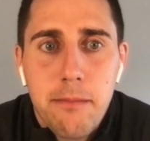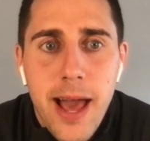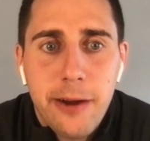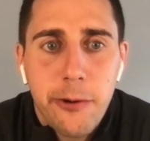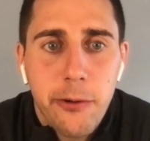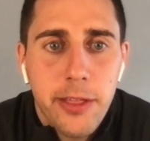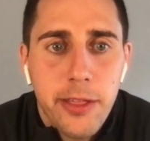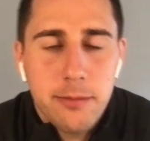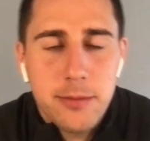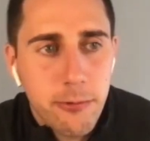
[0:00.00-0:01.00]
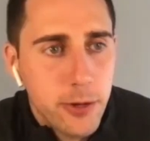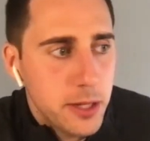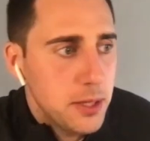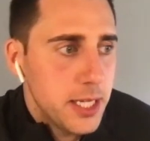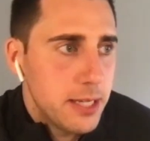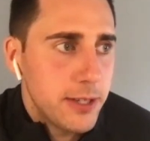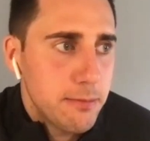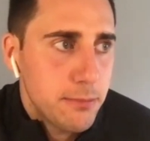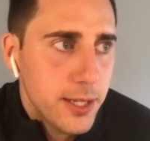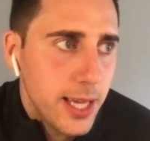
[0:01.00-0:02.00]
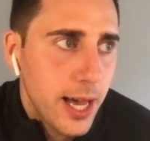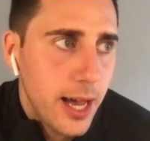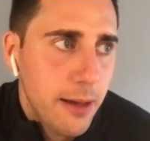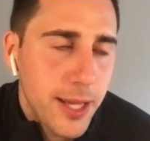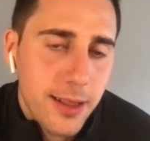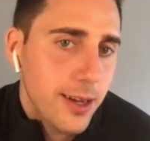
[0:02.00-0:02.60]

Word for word: macro themes I really believe in. But yeah, I mean,